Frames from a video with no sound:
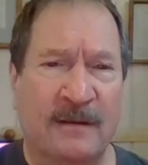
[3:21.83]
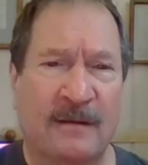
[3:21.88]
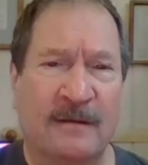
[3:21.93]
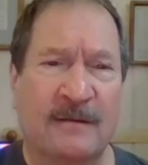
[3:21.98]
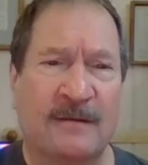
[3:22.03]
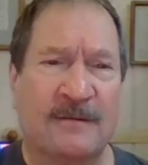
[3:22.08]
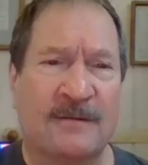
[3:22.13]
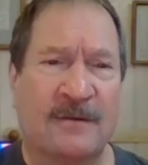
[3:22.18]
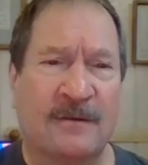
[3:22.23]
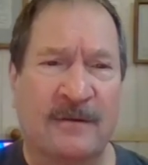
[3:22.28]

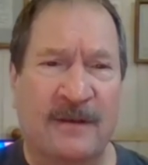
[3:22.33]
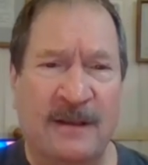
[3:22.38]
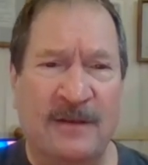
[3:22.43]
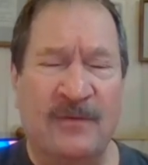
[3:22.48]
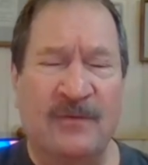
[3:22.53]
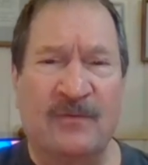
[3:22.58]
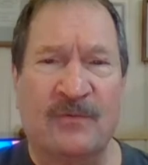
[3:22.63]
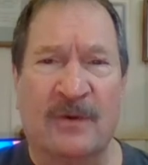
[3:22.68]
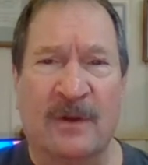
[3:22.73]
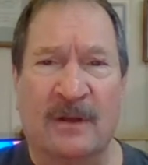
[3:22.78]
So
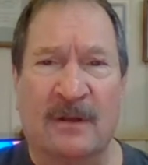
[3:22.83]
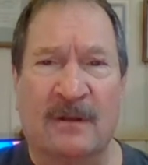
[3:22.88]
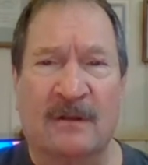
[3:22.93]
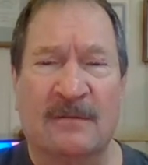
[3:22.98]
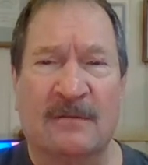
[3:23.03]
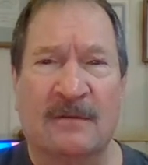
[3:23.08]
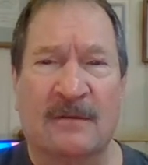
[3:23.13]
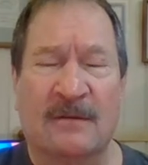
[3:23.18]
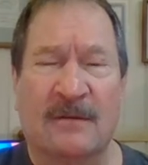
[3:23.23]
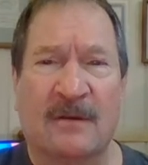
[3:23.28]

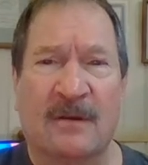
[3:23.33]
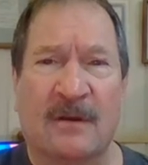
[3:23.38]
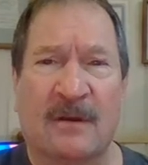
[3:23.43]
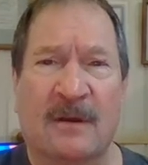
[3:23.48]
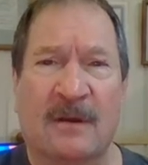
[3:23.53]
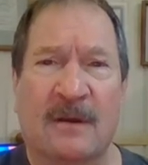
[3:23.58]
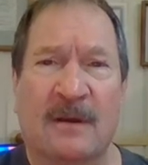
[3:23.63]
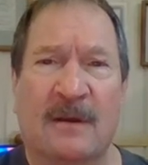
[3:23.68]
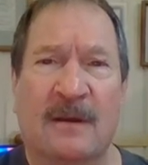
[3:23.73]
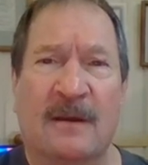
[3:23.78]
Israel
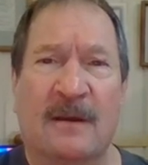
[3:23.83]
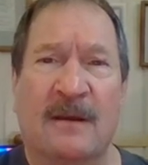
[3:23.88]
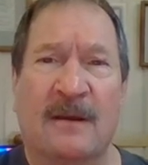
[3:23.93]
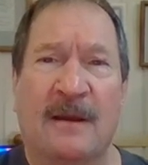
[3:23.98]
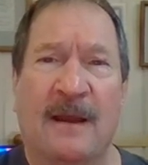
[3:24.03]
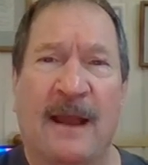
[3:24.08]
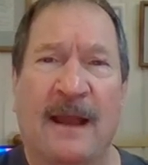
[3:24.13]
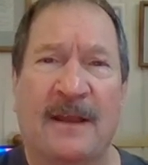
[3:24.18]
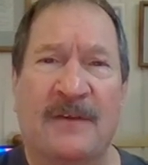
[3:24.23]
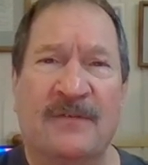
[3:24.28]

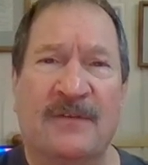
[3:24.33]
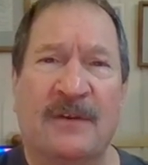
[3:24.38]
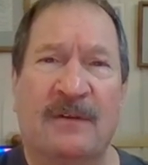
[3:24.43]
has